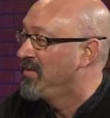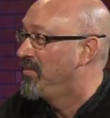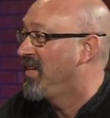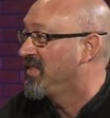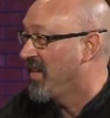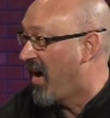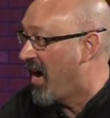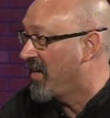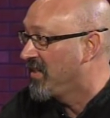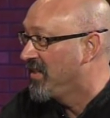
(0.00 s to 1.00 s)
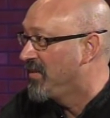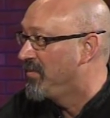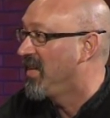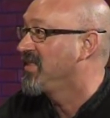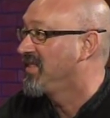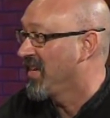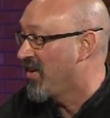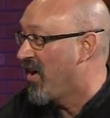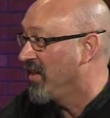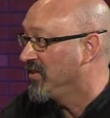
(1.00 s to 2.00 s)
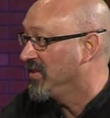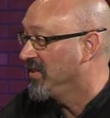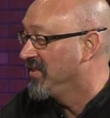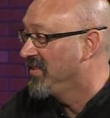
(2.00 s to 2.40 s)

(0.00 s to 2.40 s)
plus art plus technology.